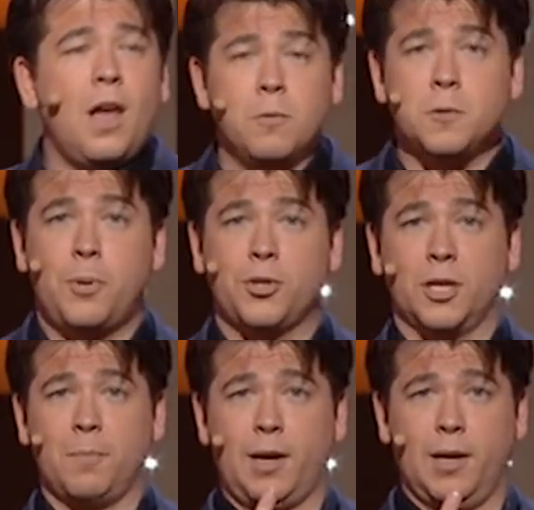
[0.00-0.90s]
I was
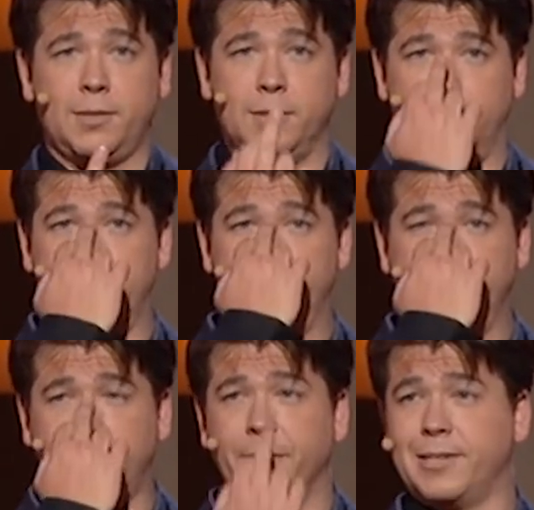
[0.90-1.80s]
pushing my glasses up.
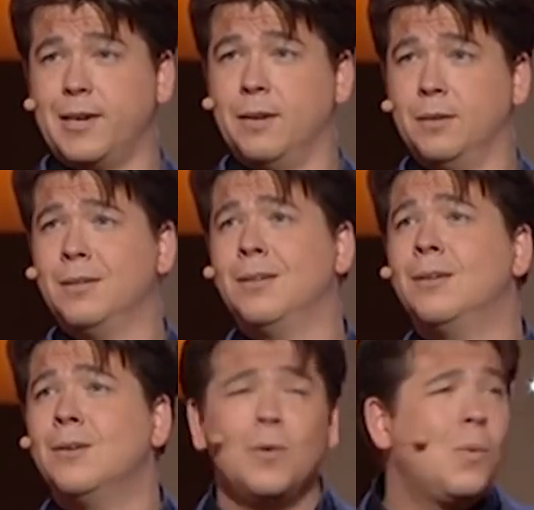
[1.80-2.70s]
Seriously.
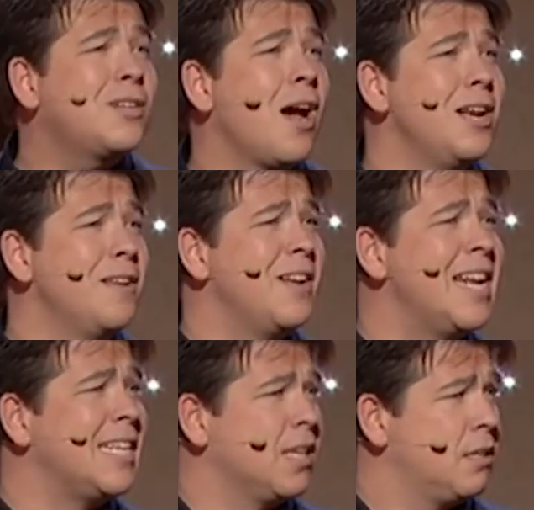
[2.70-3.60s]
What kind of an idiot? I